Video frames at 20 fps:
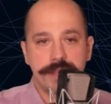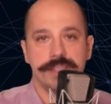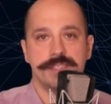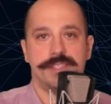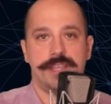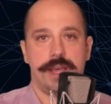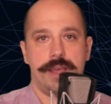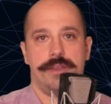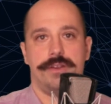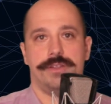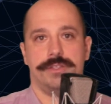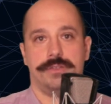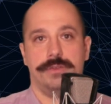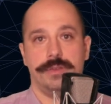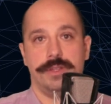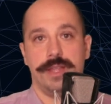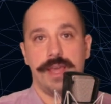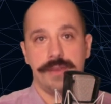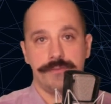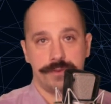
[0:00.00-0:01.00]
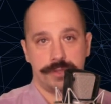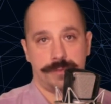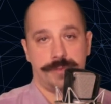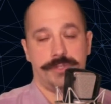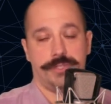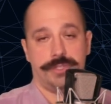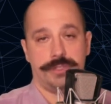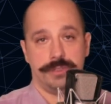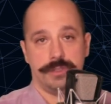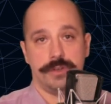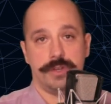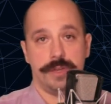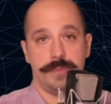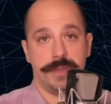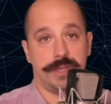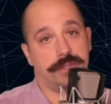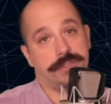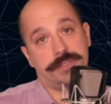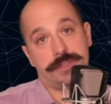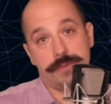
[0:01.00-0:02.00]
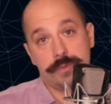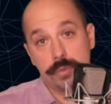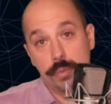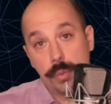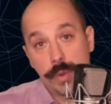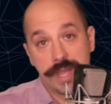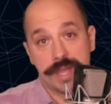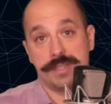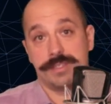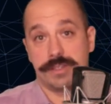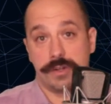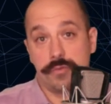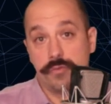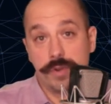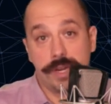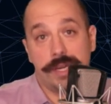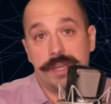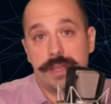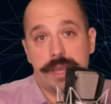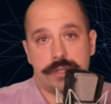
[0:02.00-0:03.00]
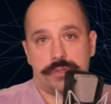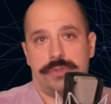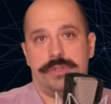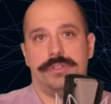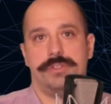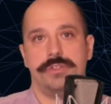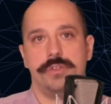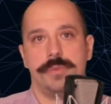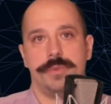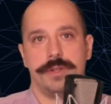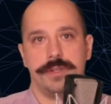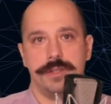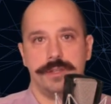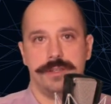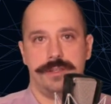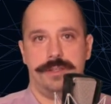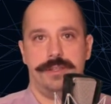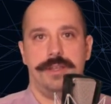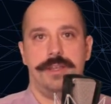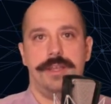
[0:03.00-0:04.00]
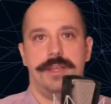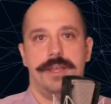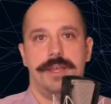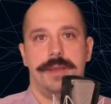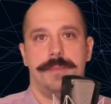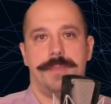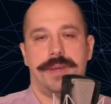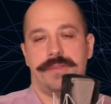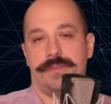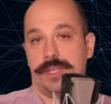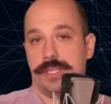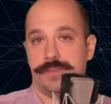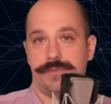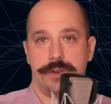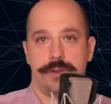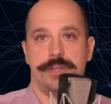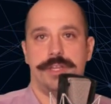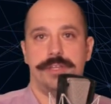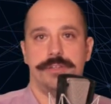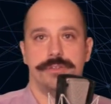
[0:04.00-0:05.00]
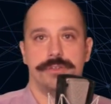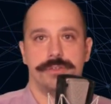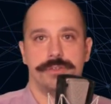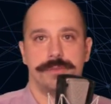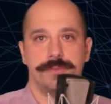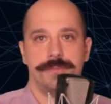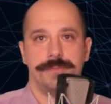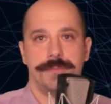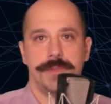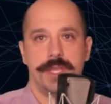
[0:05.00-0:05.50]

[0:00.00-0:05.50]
desires to leverage machine learning because the wins are really actually super good, but it's very dangerous.